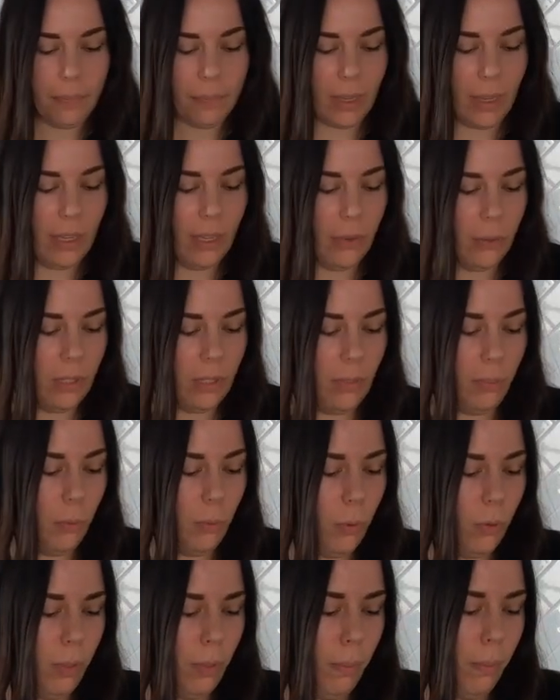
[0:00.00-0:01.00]
I think it was
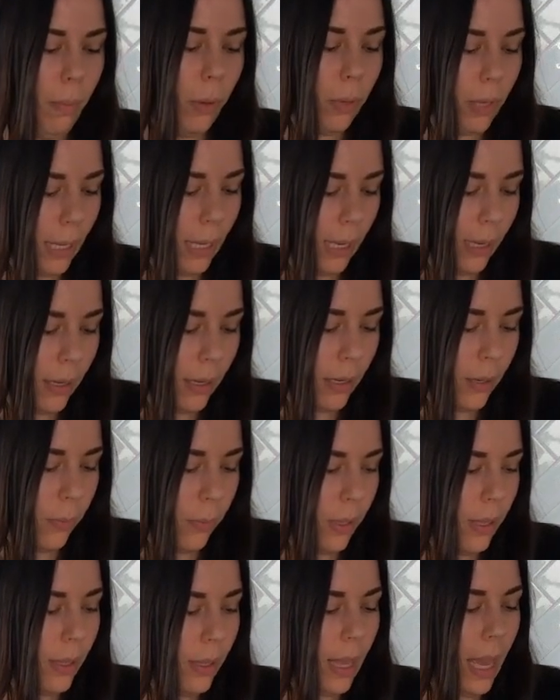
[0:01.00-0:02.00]
pour the milk in
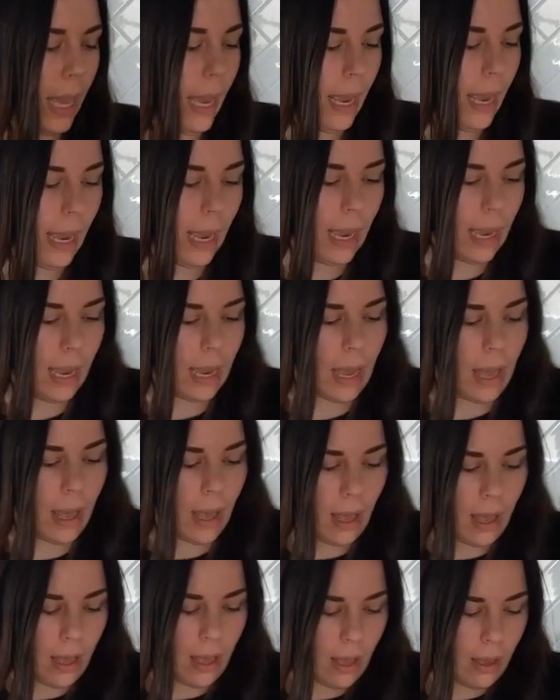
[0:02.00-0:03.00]
with a
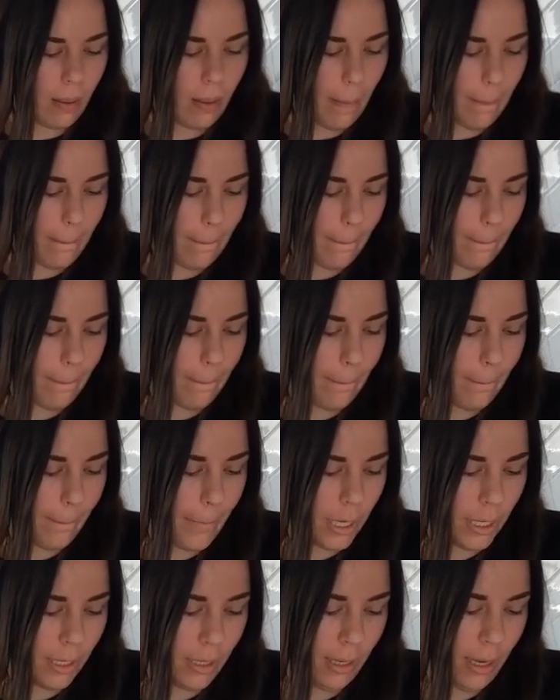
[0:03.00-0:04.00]

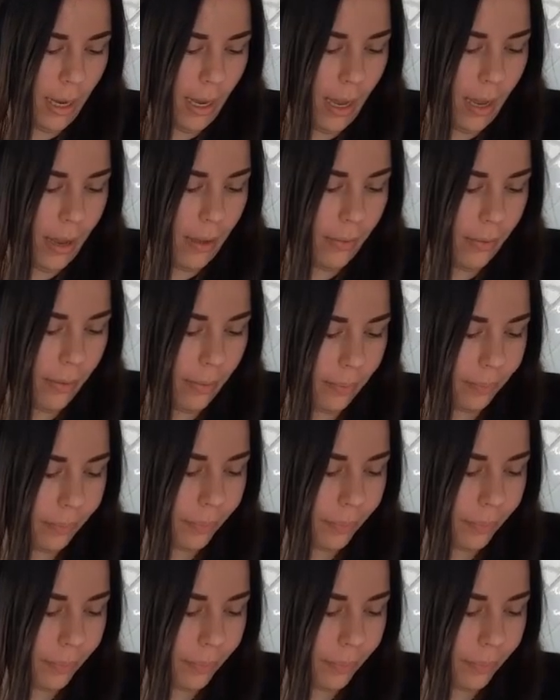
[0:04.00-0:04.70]
butter knife.